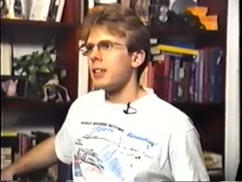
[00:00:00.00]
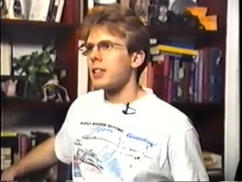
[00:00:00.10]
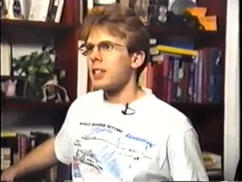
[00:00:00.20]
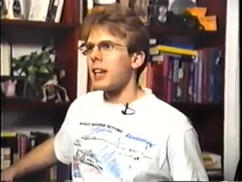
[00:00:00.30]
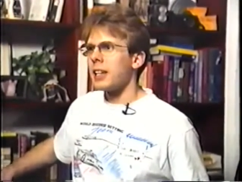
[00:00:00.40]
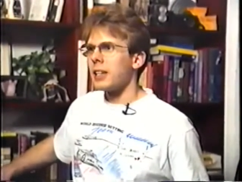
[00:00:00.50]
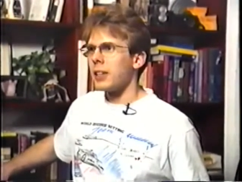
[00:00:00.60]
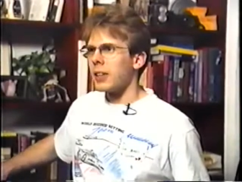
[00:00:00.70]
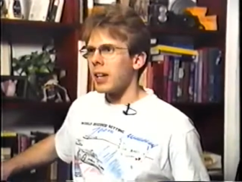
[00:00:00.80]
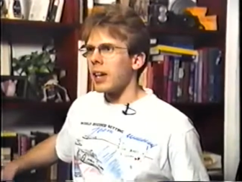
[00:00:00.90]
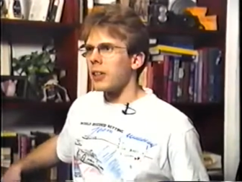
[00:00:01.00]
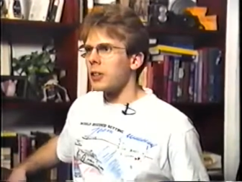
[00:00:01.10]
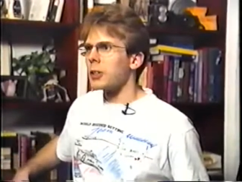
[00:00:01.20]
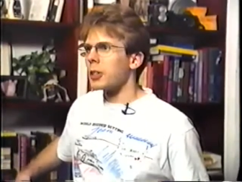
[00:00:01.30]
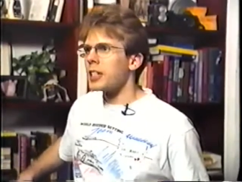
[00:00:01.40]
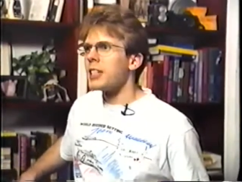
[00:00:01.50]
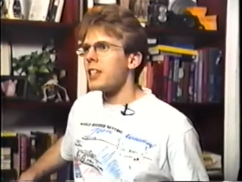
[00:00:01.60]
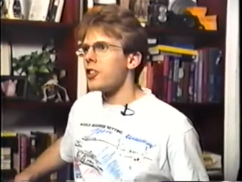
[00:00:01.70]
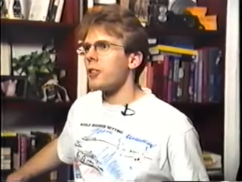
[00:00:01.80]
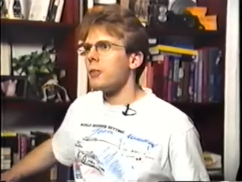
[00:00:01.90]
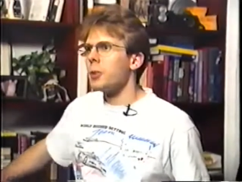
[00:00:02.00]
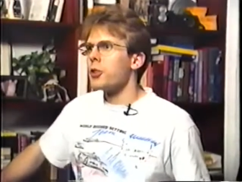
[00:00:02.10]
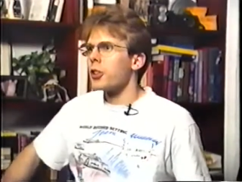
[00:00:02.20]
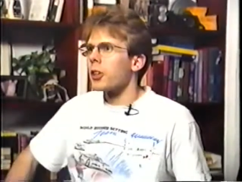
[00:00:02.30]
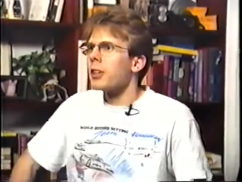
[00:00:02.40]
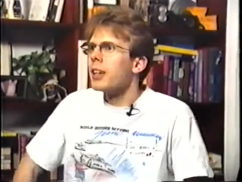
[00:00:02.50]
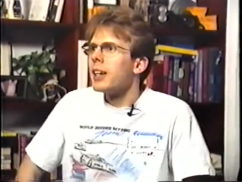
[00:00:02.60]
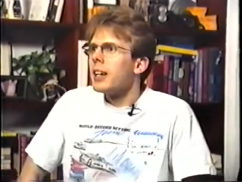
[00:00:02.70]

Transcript: staying in the, the dirty, dingy future.